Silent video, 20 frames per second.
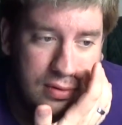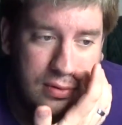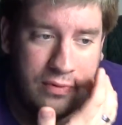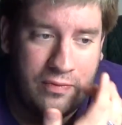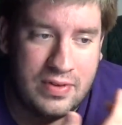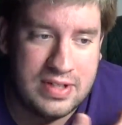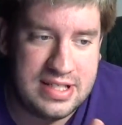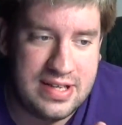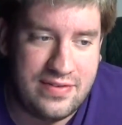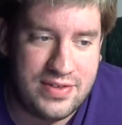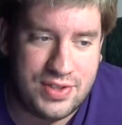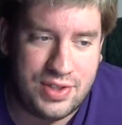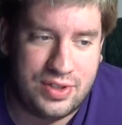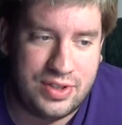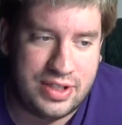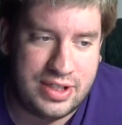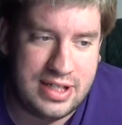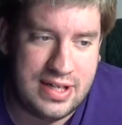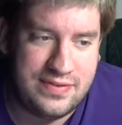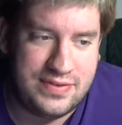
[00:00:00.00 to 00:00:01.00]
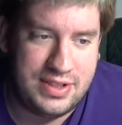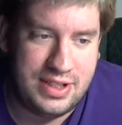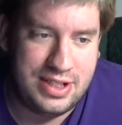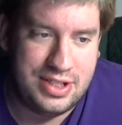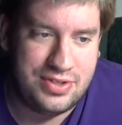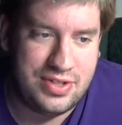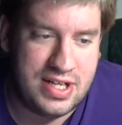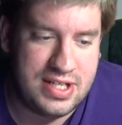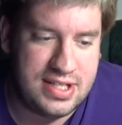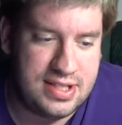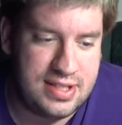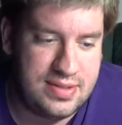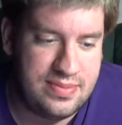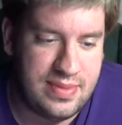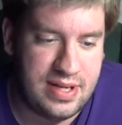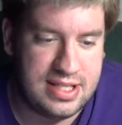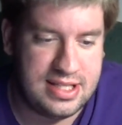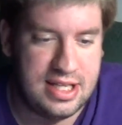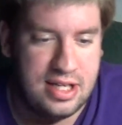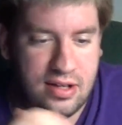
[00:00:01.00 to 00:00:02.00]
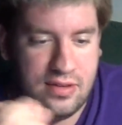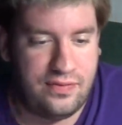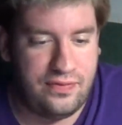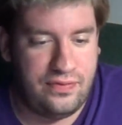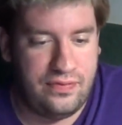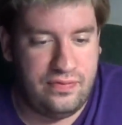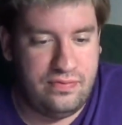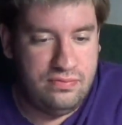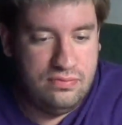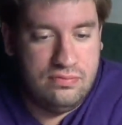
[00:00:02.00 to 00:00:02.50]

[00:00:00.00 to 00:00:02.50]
Once I was old enough to, like, dress myself.